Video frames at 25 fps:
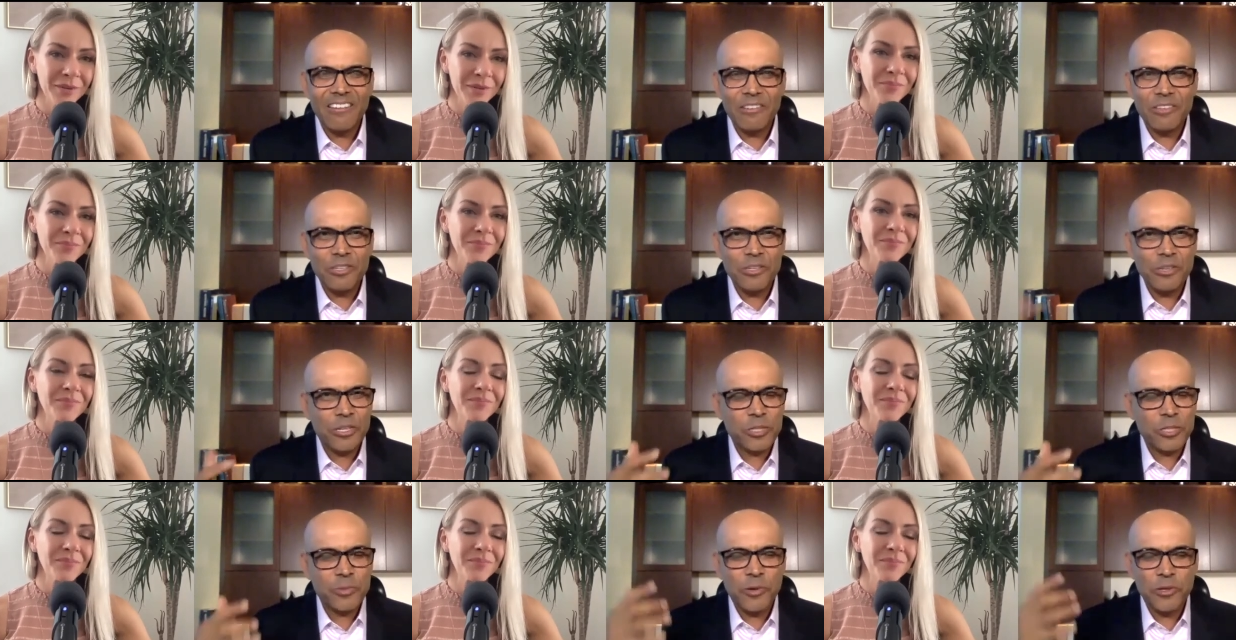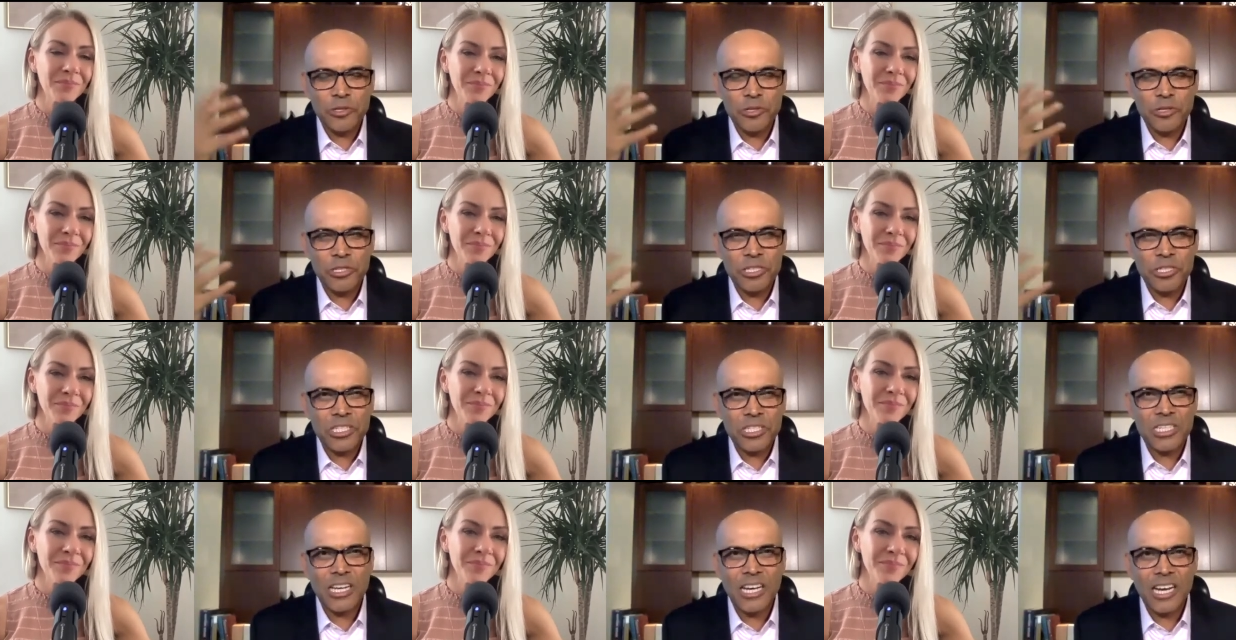Speaker 1: Exposed to
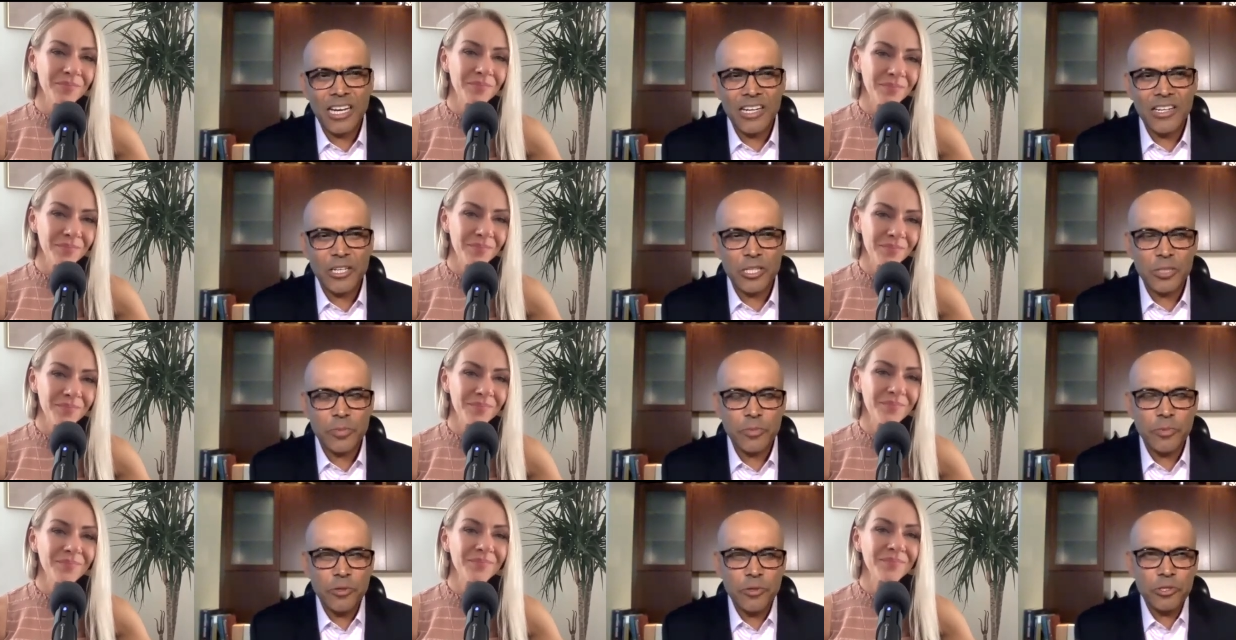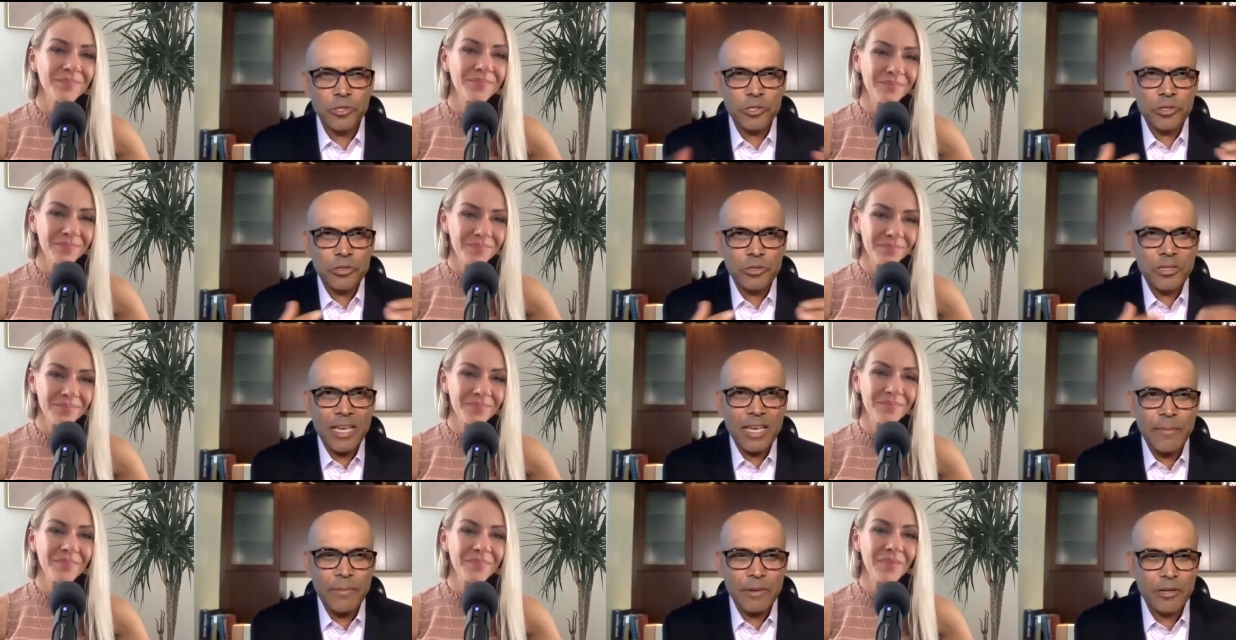sun, exposed to
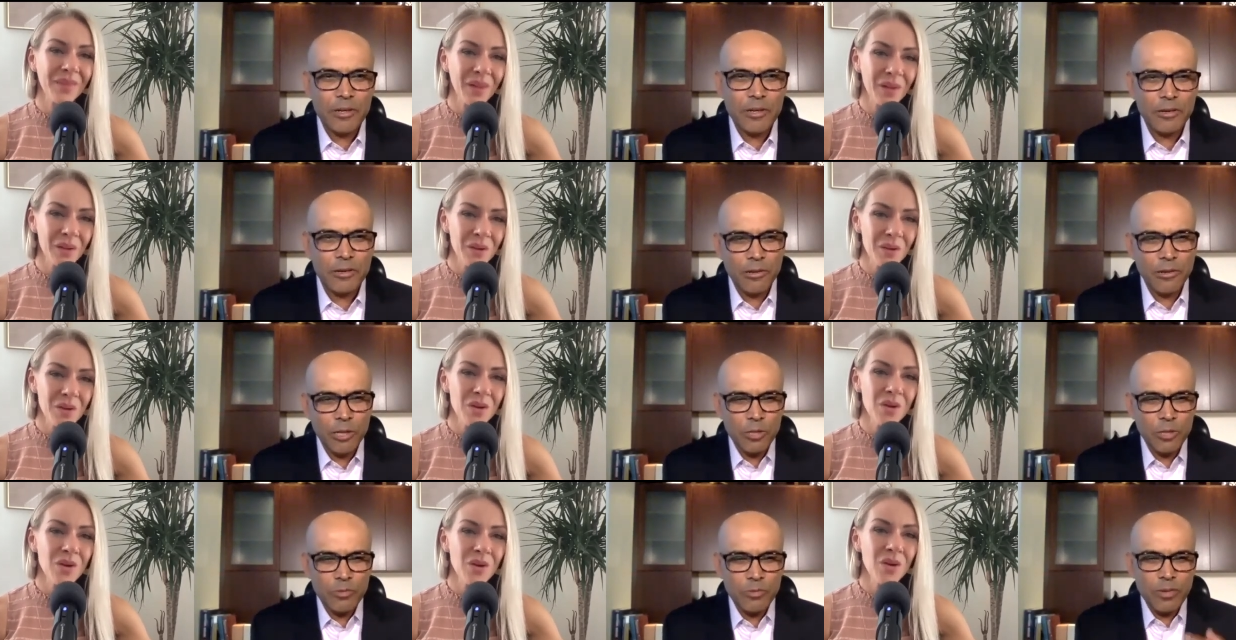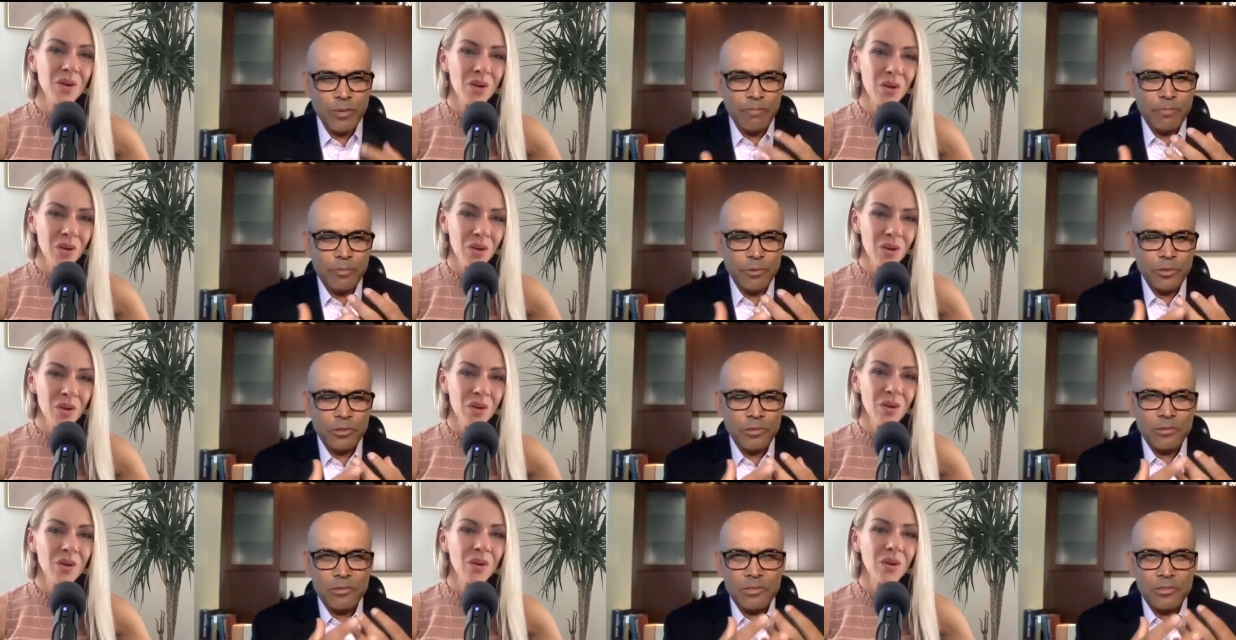chemicals. We
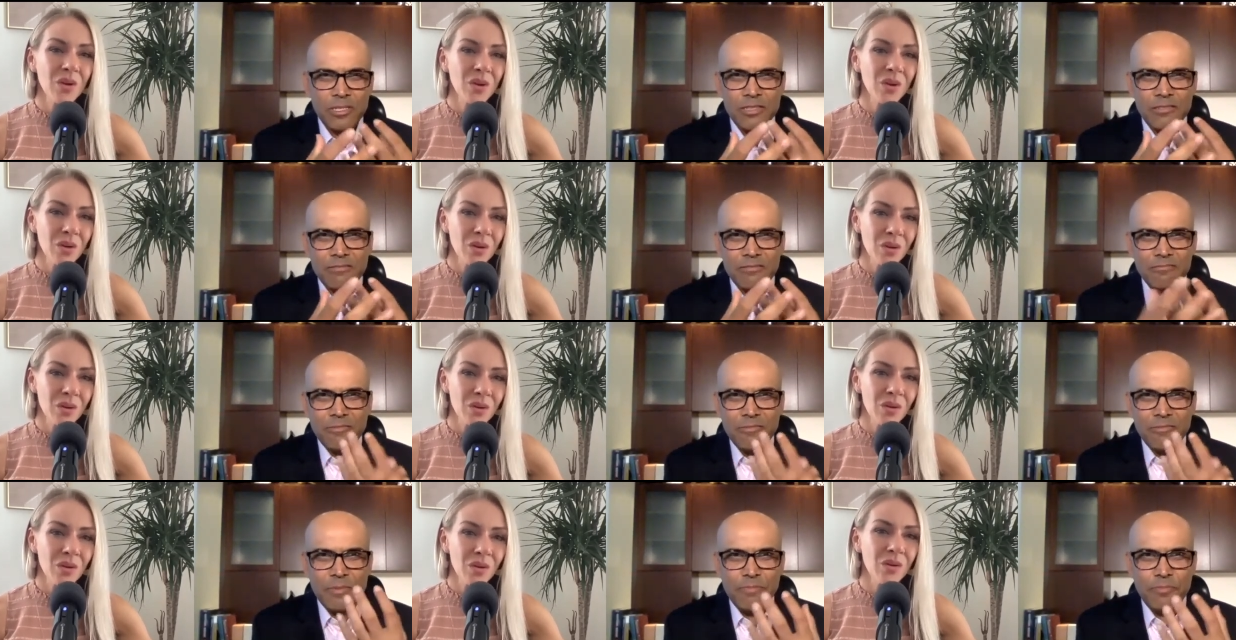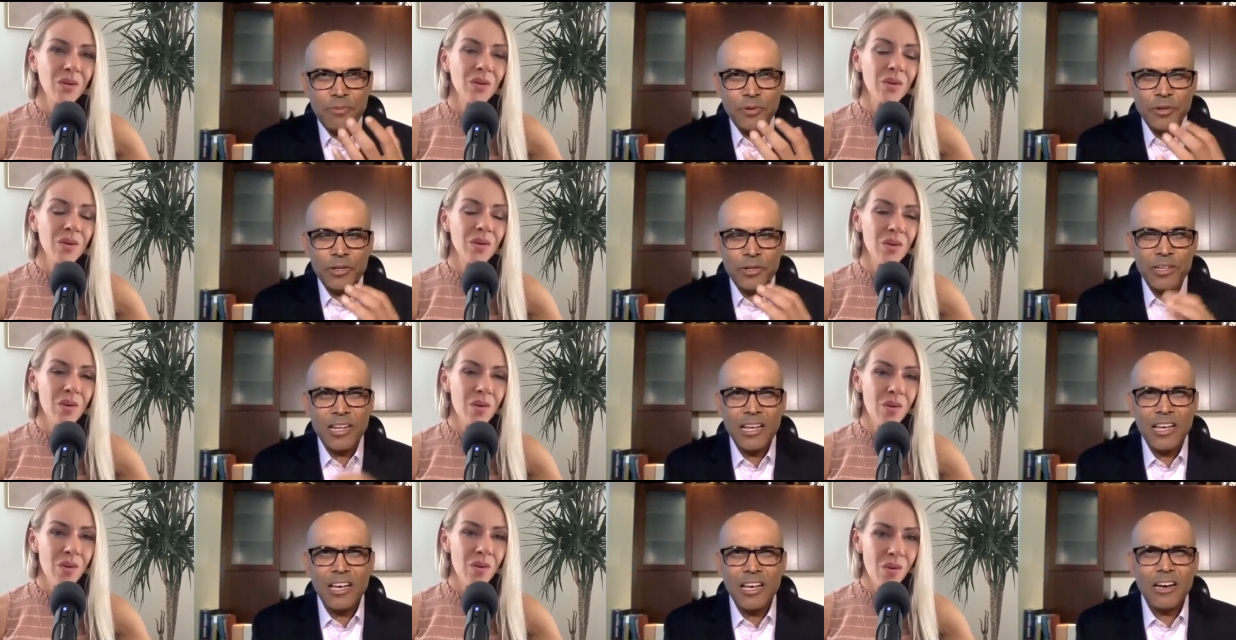put, we
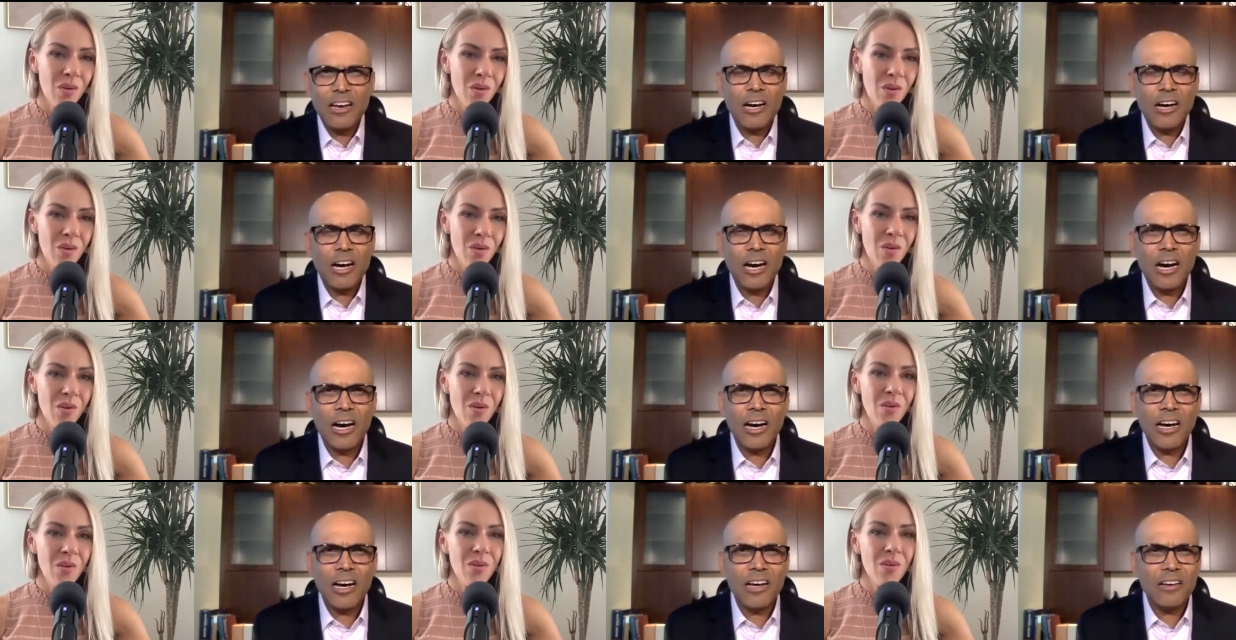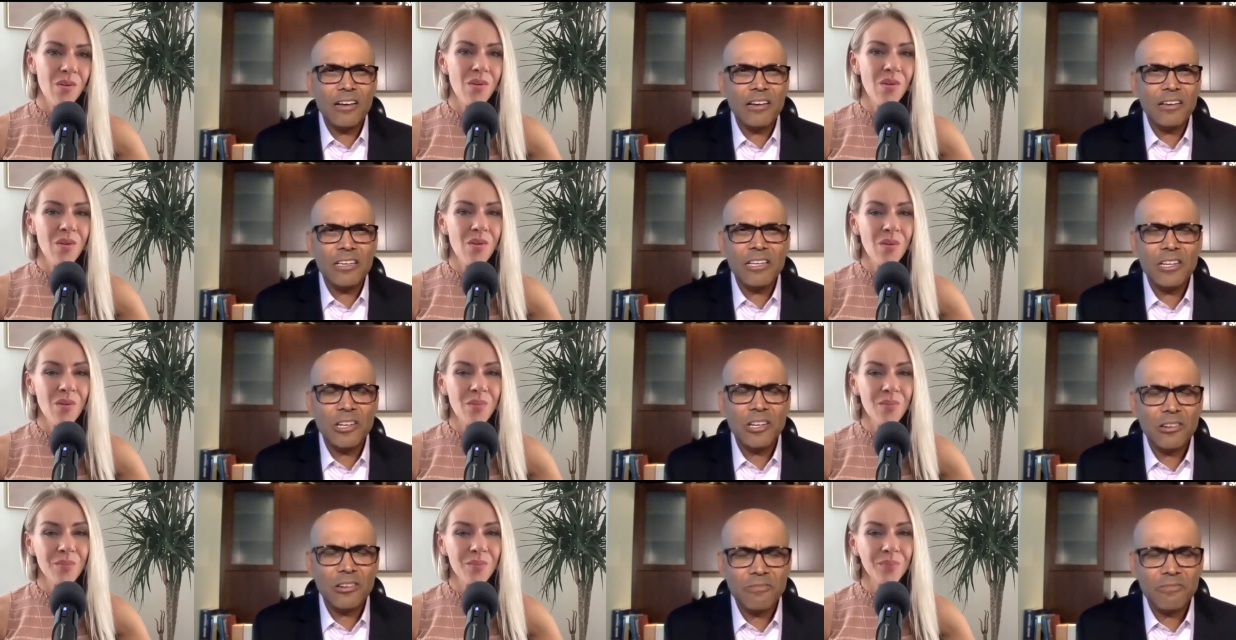put, uh, you
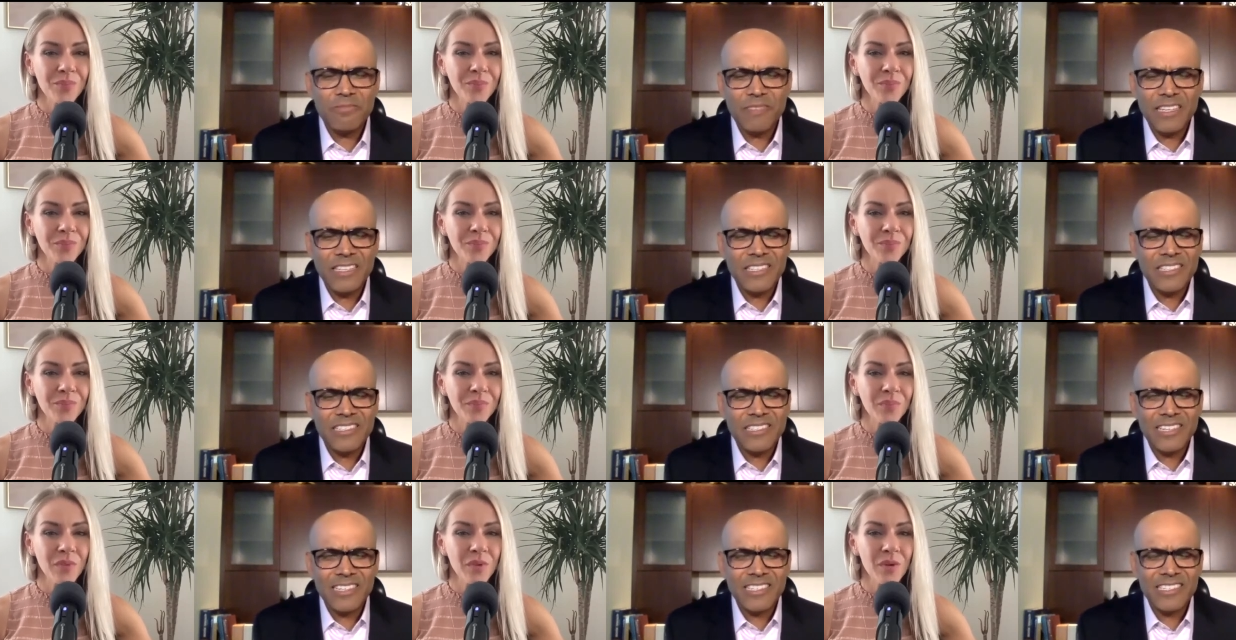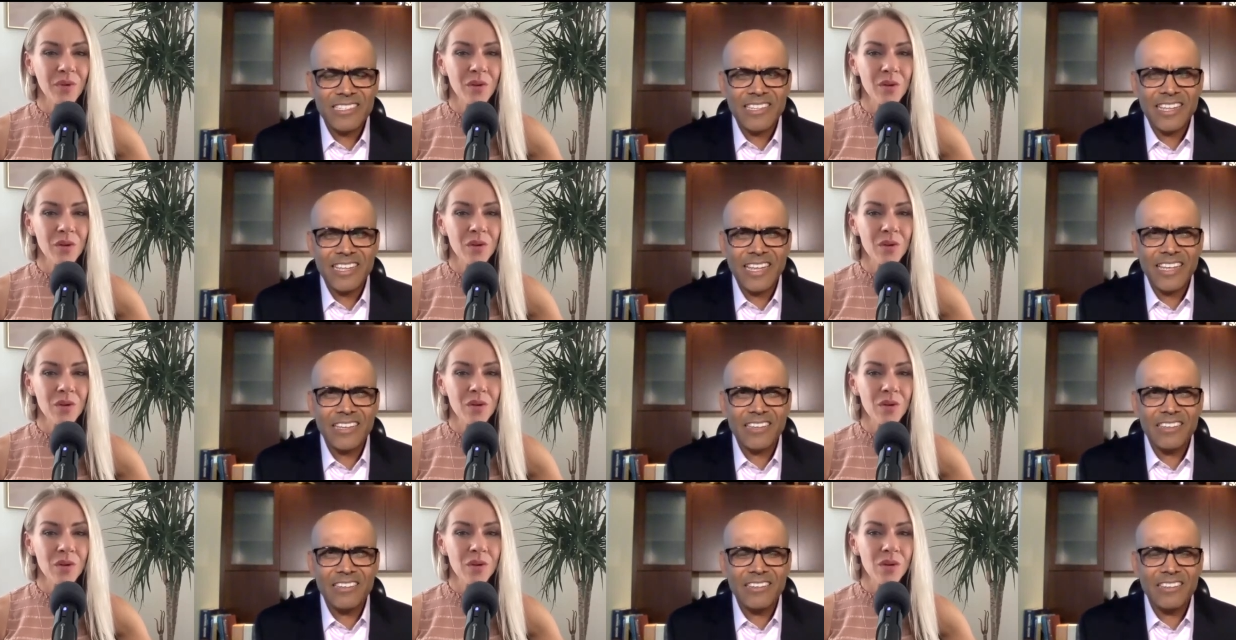know, it's just like